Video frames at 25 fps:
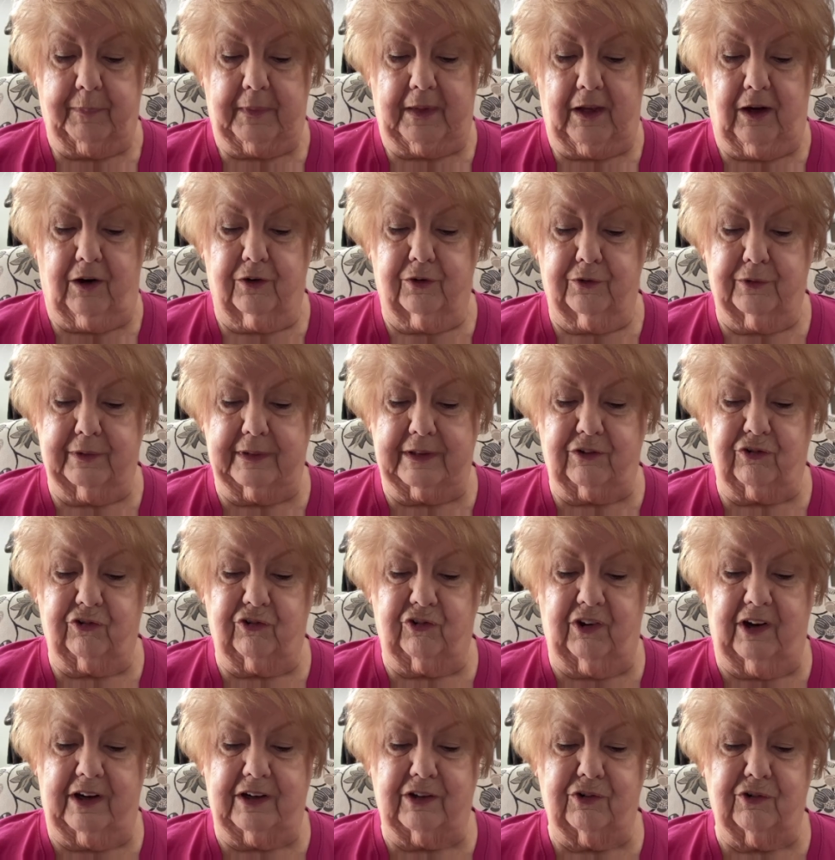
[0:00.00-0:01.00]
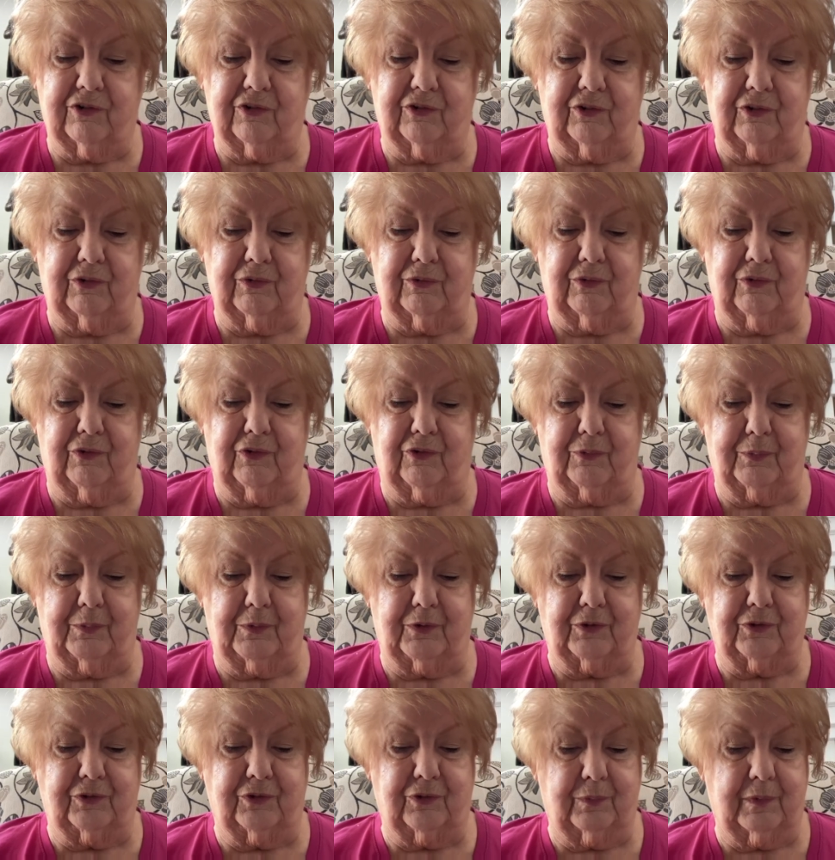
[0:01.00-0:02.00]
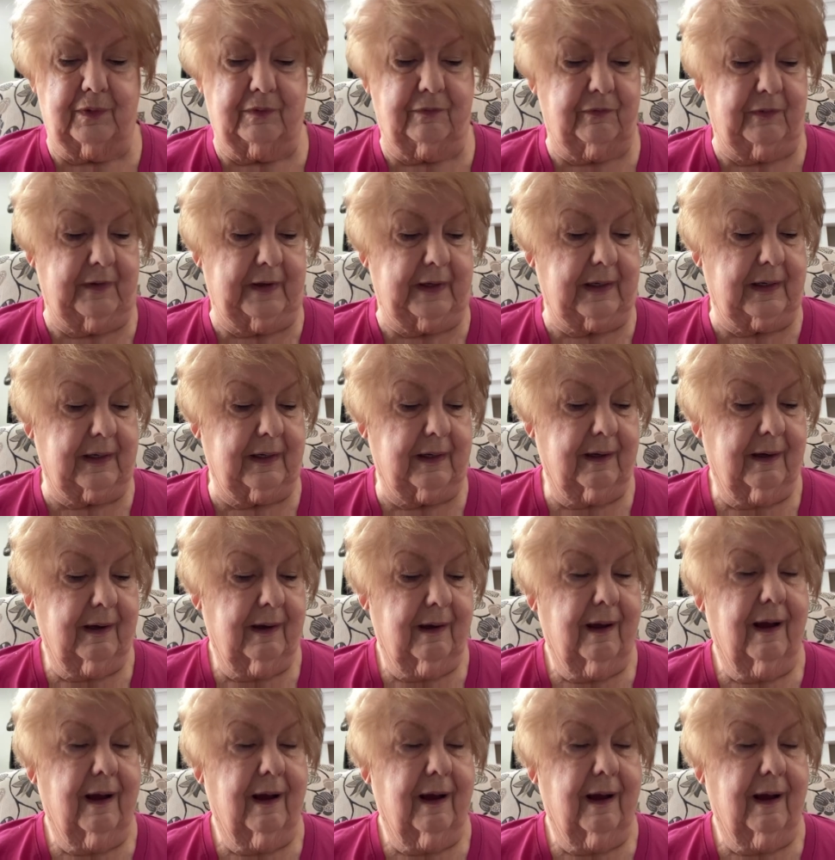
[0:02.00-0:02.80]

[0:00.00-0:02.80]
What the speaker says: Her exchange students were terrific.